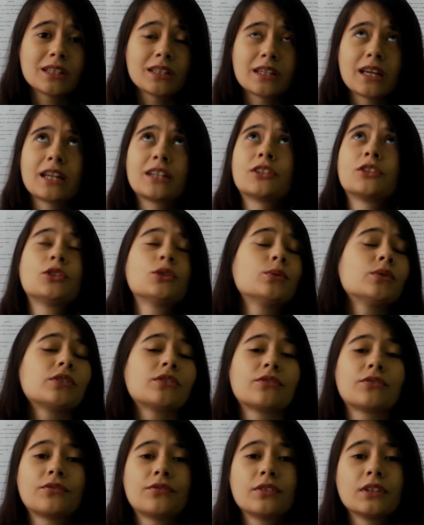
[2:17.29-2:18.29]
It had to do with
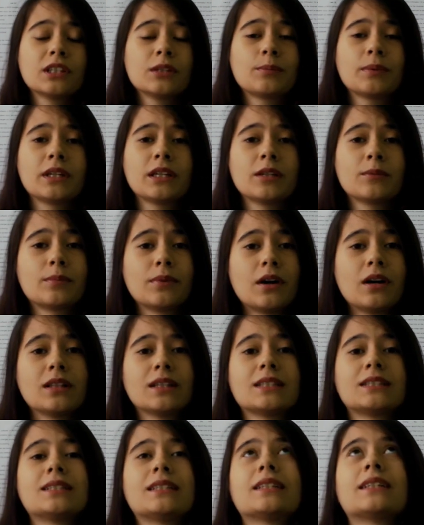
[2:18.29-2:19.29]
Philippine
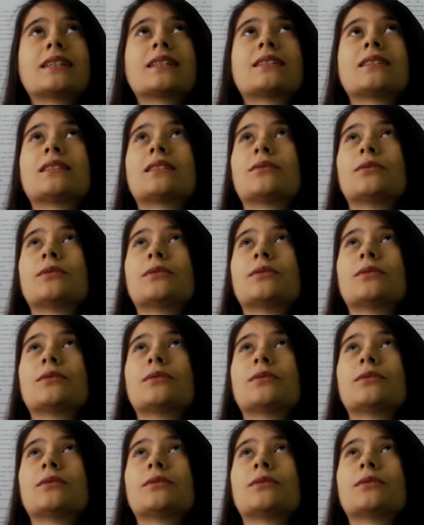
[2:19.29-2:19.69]
politics,